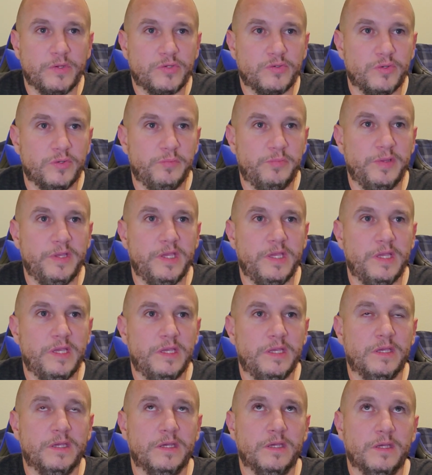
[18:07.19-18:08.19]
I'm
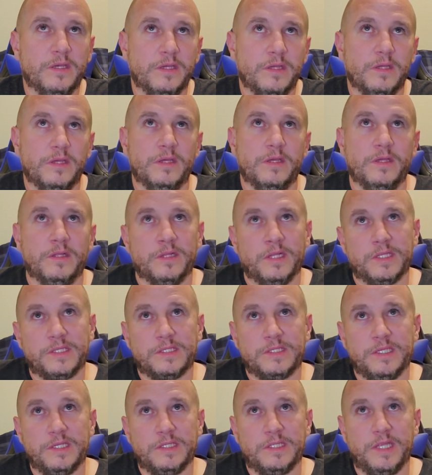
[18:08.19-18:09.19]
hoping to have that up
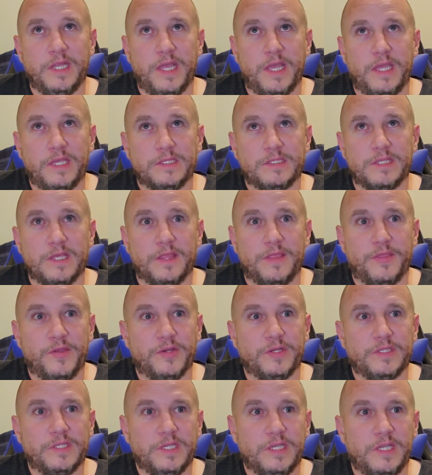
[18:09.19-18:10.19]
Sunday,
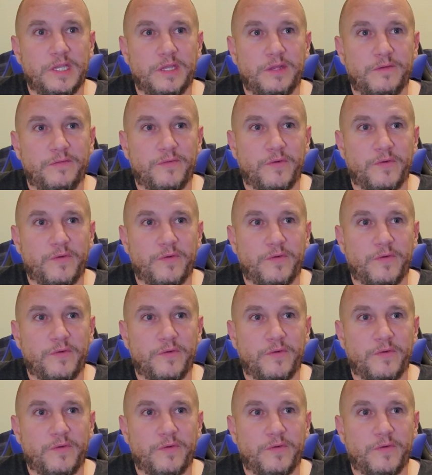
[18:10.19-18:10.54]
which would be